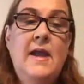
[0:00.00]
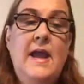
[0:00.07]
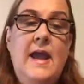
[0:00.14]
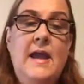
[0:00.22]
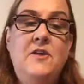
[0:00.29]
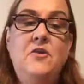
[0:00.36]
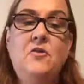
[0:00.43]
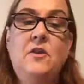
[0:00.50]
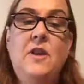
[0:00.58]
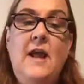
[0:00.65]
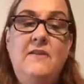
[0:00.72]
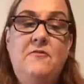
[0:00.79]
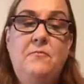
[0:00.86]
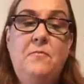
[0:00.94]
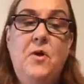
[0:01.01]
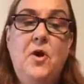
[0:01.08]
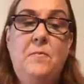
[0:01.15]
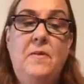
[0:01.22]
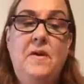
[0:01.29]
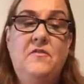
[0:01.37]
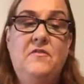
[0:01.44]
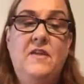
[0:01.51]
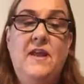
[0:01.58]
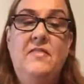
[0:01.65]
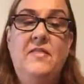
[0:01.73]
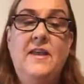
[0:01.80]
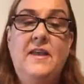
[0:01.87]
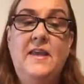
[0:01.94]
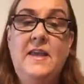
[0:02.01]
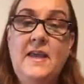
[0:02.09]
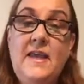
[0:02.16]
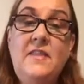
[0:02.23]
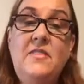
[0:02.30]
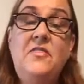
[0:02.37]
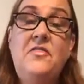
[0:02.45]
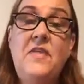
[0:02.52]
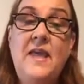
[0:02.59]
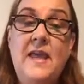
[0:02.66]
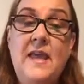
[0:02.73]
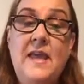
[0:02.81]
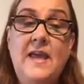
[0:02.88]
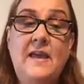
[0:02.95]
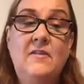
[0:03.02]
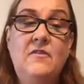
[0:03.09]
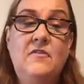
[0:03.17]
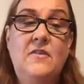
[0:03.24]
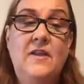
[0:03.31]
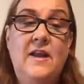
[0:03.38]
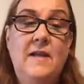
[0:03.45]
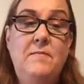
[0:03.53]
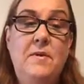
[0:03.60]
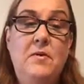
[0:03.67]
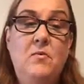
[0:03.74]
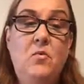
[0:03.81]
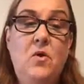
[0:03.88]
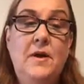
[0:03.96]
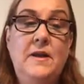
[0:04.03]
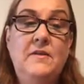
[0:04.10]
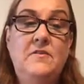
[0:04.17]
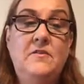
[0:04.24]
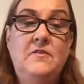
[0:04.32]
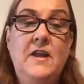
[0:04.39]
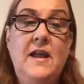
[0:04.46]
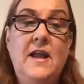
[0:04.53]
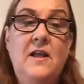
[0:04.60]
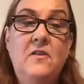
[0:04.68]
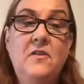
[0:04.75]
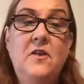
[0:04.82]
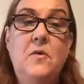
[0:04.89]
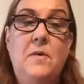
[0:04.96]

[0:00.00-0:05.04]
and your life purpose, and the key things that I've been wanting to tell you